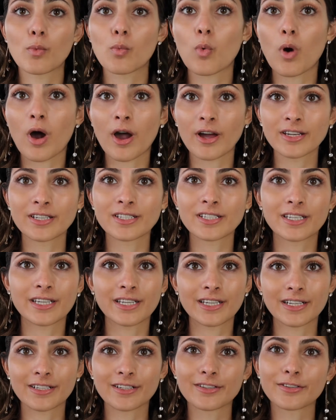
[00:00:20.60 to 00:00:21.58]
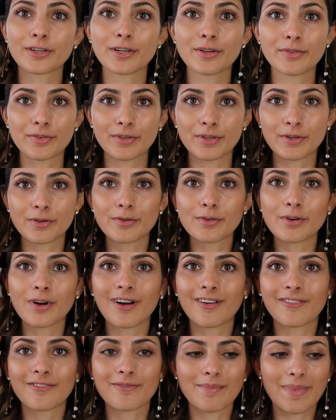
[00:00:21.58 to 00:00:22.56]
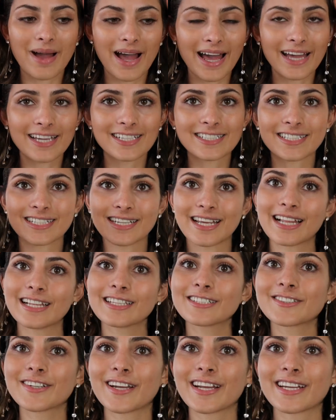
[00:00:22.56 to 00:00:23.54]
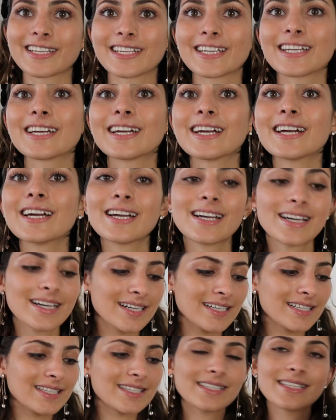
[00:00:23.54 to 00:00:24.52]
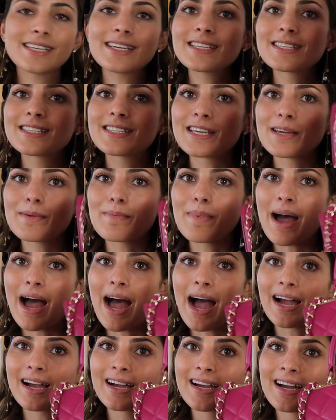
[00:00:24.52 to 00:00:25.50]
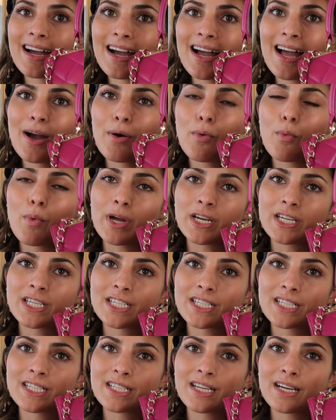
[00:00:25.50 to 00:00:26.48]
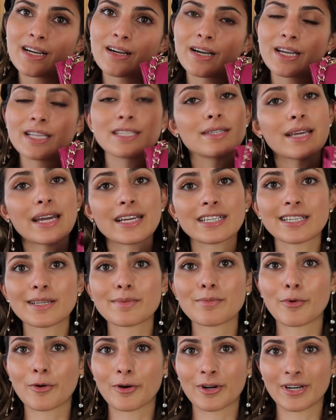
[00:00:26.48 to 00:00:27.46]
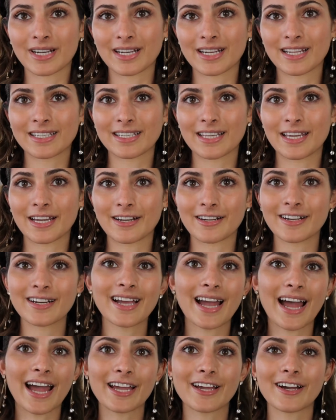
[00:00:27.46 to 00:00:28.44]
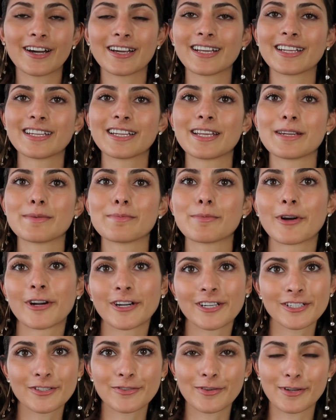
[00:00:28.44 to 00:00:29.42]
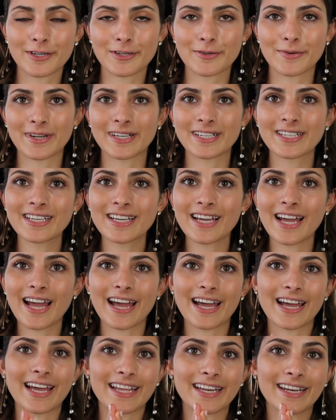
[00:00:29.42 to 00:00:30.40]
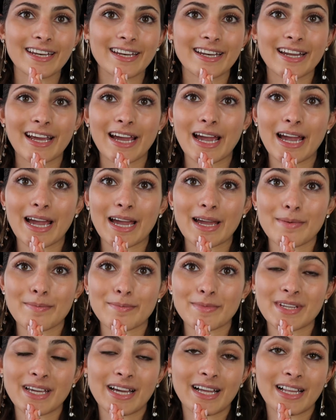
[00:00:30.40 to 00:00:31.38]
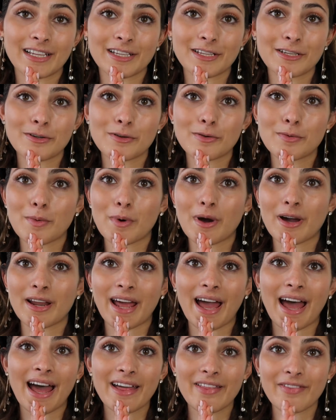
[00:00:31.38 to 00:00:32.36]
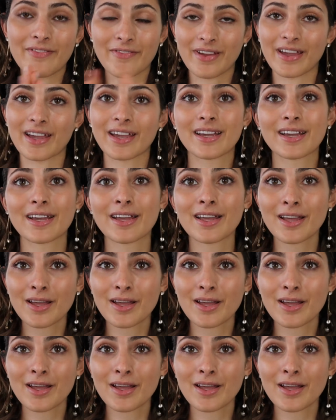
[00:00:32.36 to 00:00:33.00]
1 year review of my Chanel Trendy CC bag, which it's actually more than a year. I got it in March 2020 and I'm telling you what I think